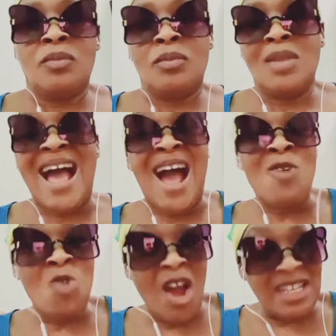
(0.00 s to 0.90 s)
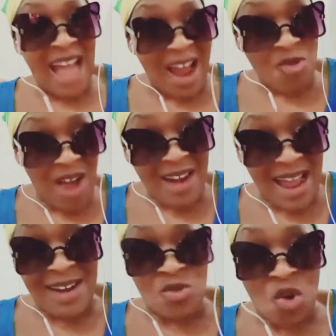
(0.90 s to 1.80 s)
Aroy,
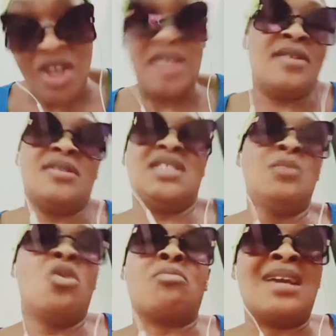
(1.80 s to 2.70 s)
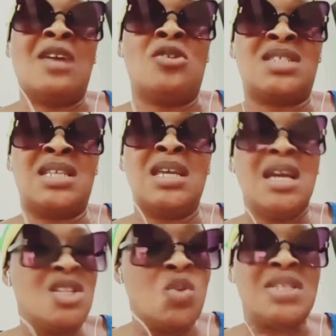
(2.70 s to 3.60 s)
Aroy, Aroy. Simon Palalosi,
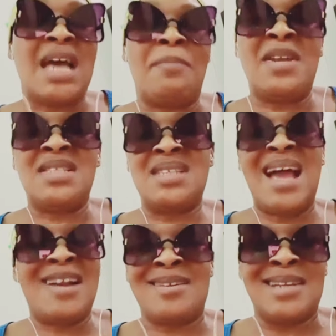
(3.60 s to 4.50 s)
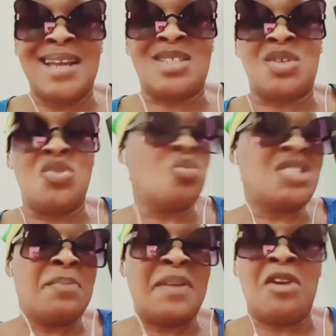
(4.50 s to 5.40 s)
Twitter, Bresi, aggregate news, multi
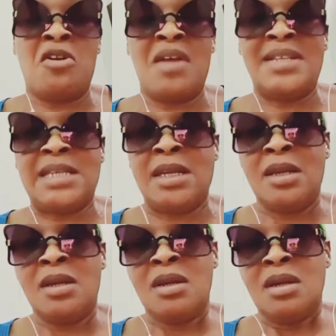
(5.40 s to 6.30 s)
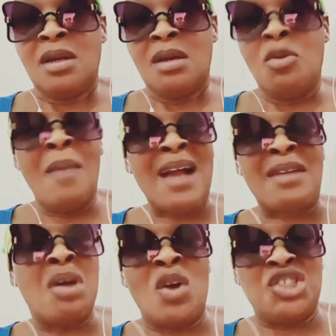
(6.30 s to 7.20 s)
bear already. Mo ma
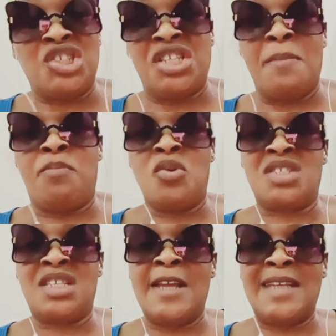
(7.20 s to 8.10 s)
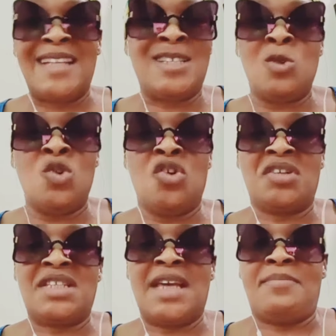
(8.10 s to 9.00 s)
pe Washington Post leni ati New York Times.